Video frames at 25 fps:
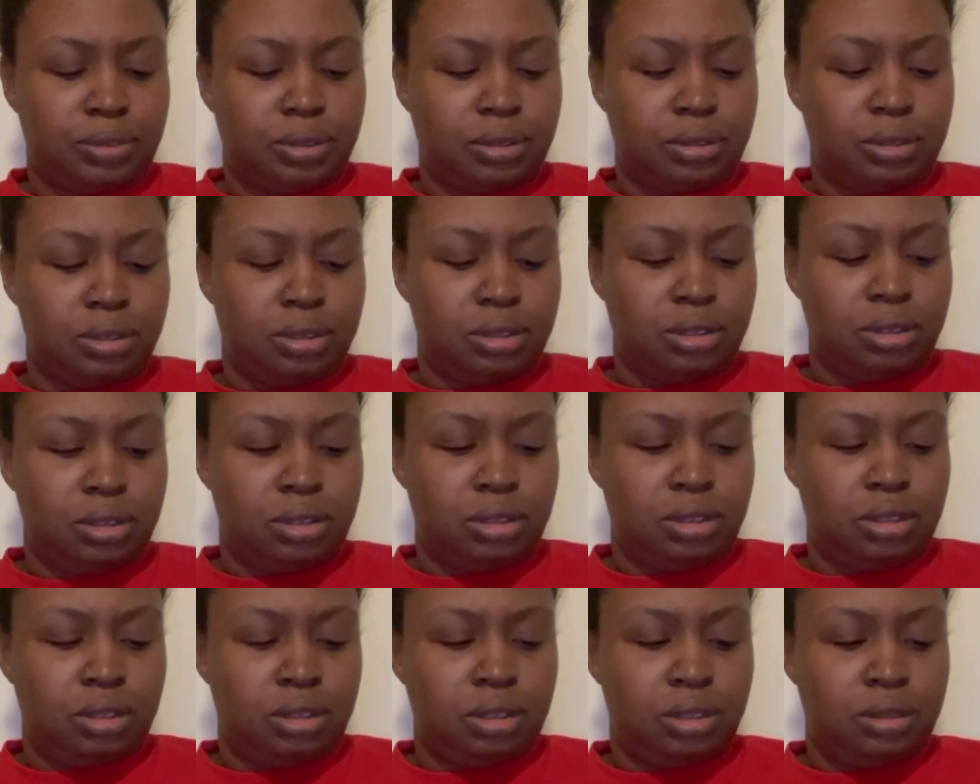
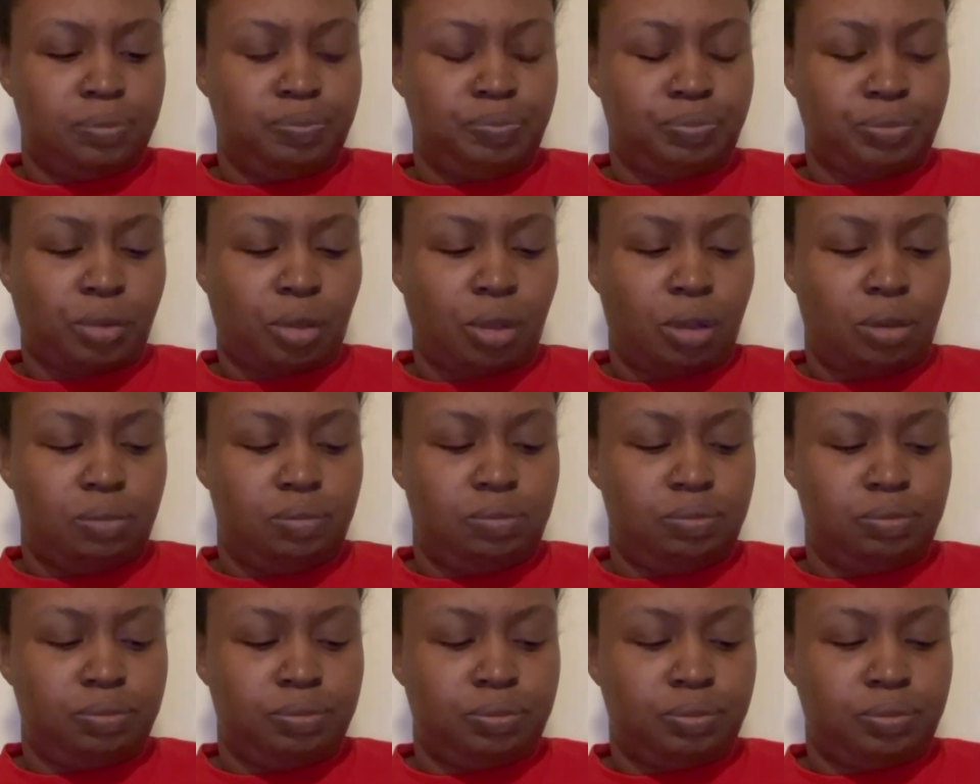
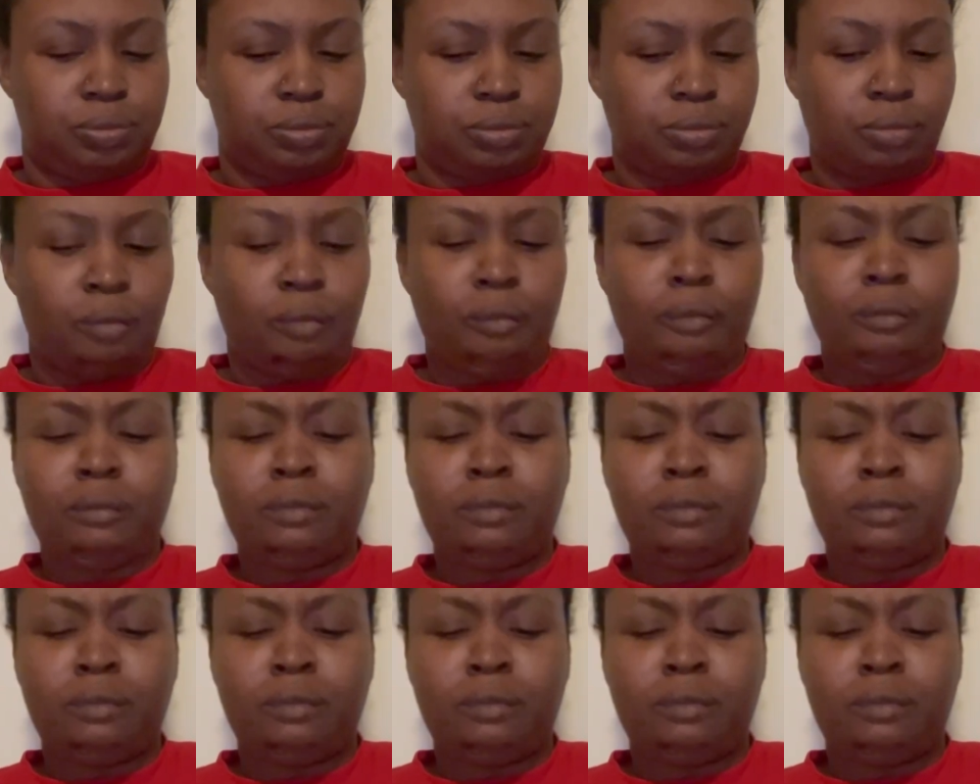[no speech]